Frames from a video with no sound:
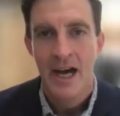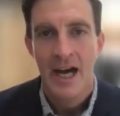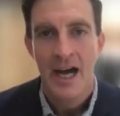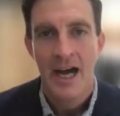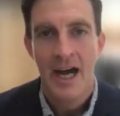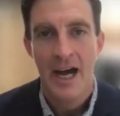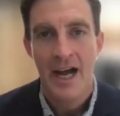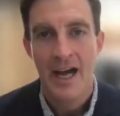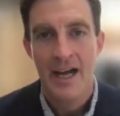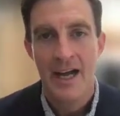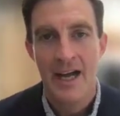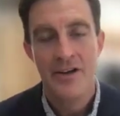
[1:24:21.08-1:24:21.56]

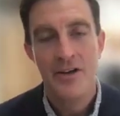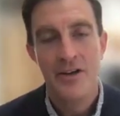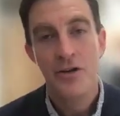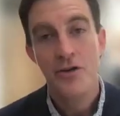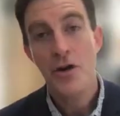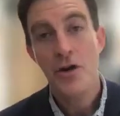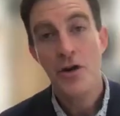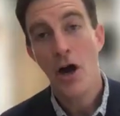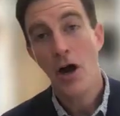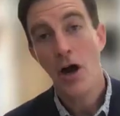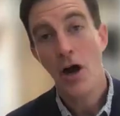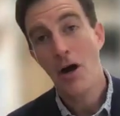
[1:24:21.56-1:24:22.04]

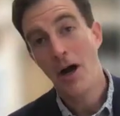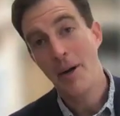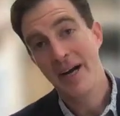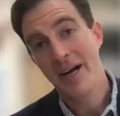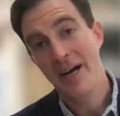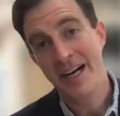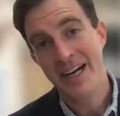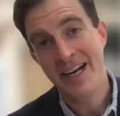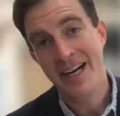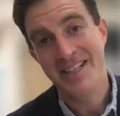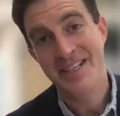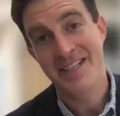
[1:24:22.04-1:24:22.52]
No, I mean,
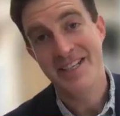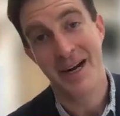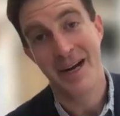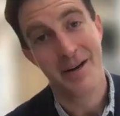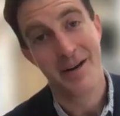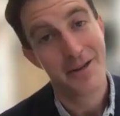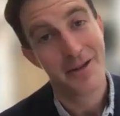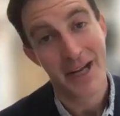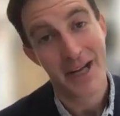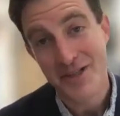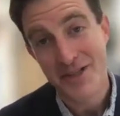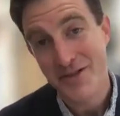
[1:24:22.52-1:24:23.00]
I guess
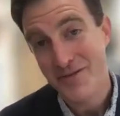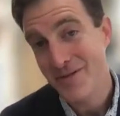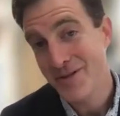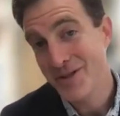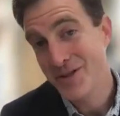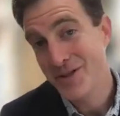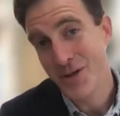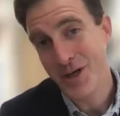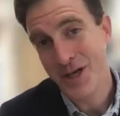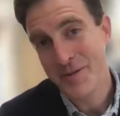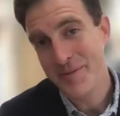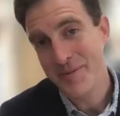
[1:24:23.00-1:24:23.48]
thanks for
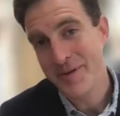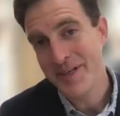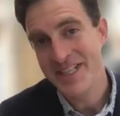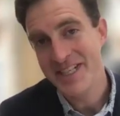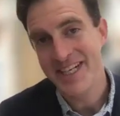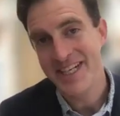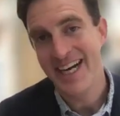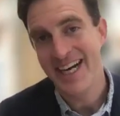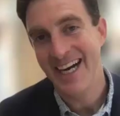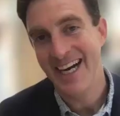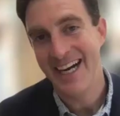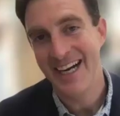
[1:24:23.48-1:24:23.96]
joining me
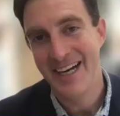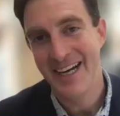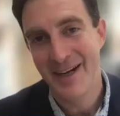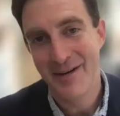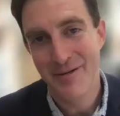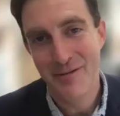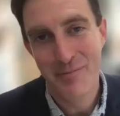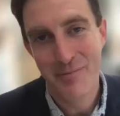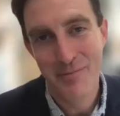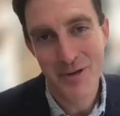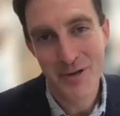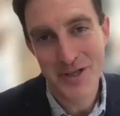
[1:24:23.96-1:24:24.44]
today. I
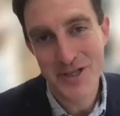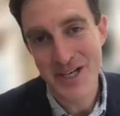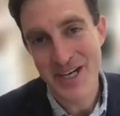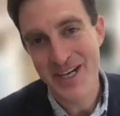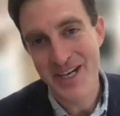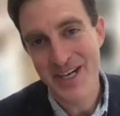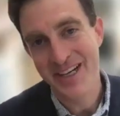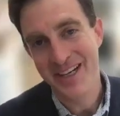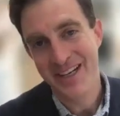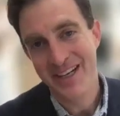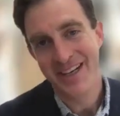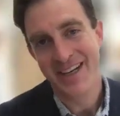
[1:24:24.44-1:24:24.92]

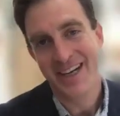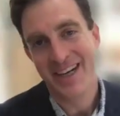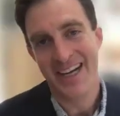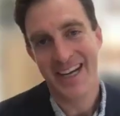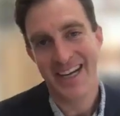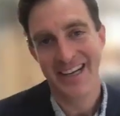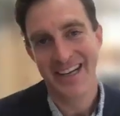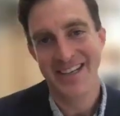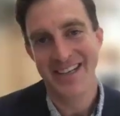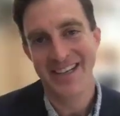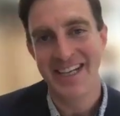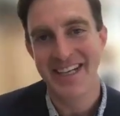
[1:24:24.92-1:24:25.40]
appreciate
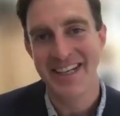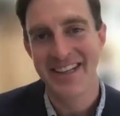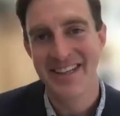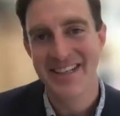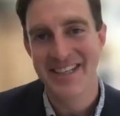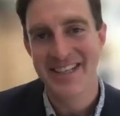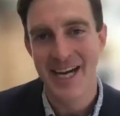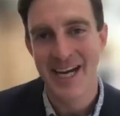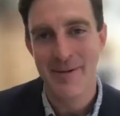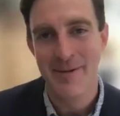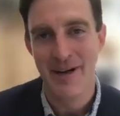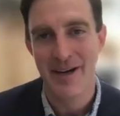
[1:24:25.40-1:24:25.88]
you taking the
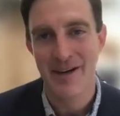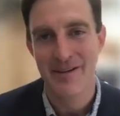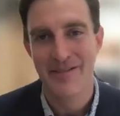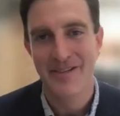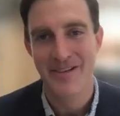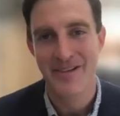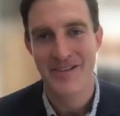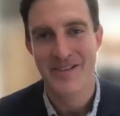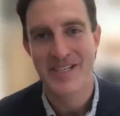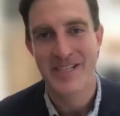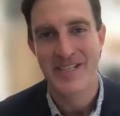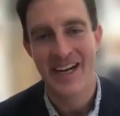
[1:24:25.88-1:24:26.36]
time out of
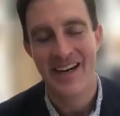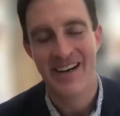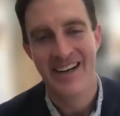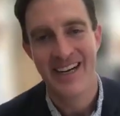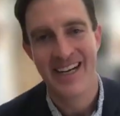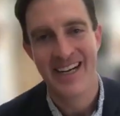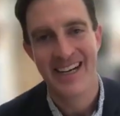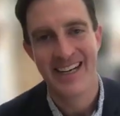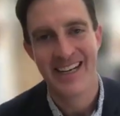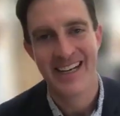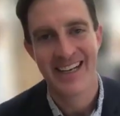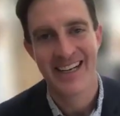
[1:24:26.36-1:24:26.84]
your
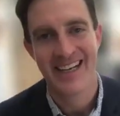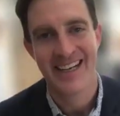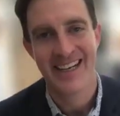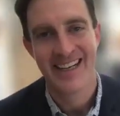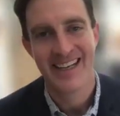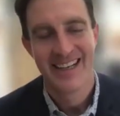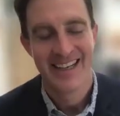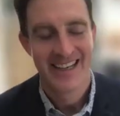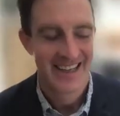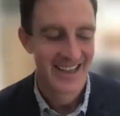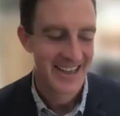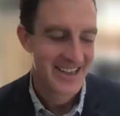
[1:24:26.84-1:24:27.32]
Saturday to
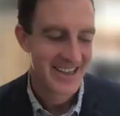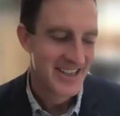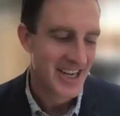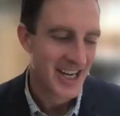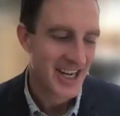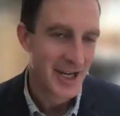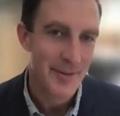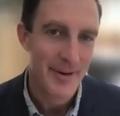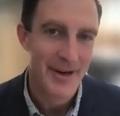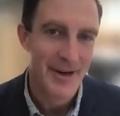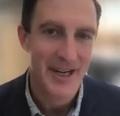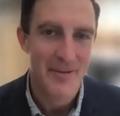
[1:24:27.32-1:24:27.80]

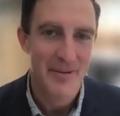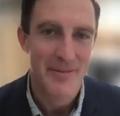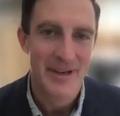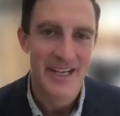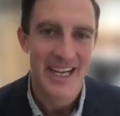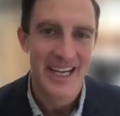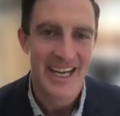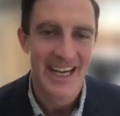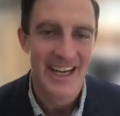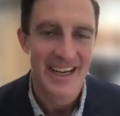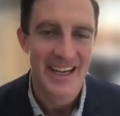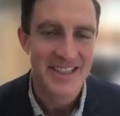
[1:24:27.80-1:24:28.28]
talk about
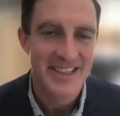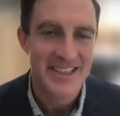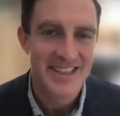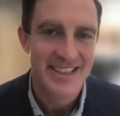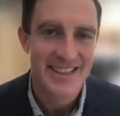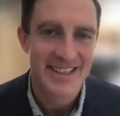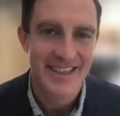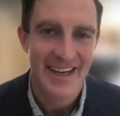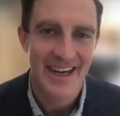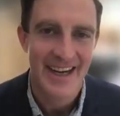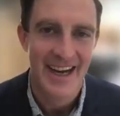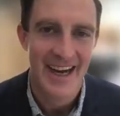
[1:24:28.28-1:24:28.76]

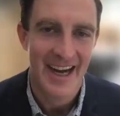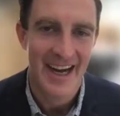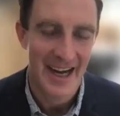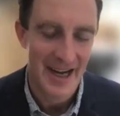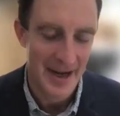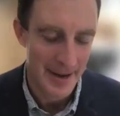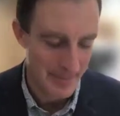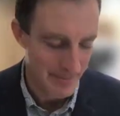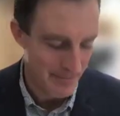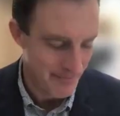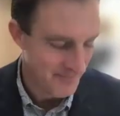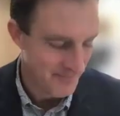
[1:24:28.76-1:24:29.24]
MDS.
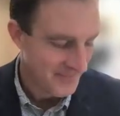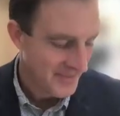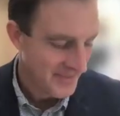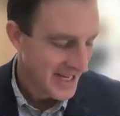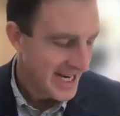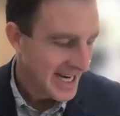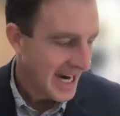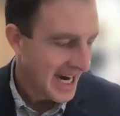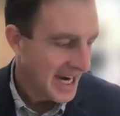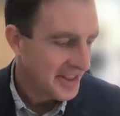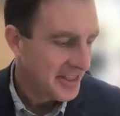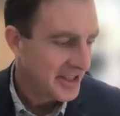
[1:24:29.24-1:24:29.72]

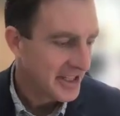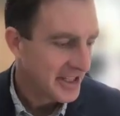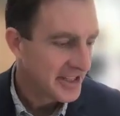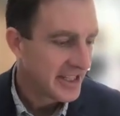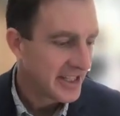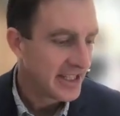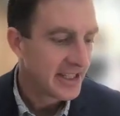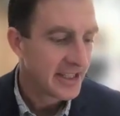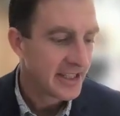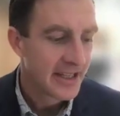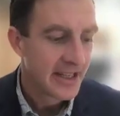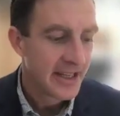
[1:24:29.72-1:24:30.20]
I think
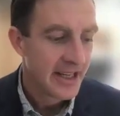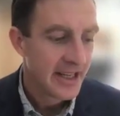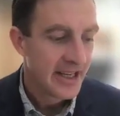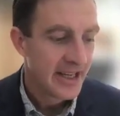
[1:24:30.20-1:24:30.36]
that